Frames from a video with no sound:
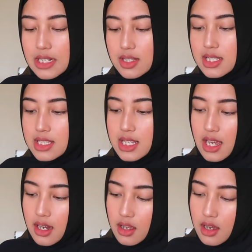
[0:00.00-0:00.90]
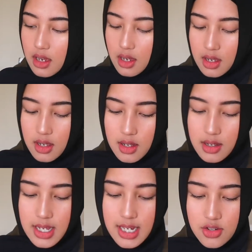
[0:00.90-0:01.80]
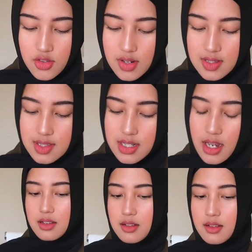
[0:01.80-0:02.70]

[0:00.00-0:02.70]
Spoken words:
into the skin. Interesting.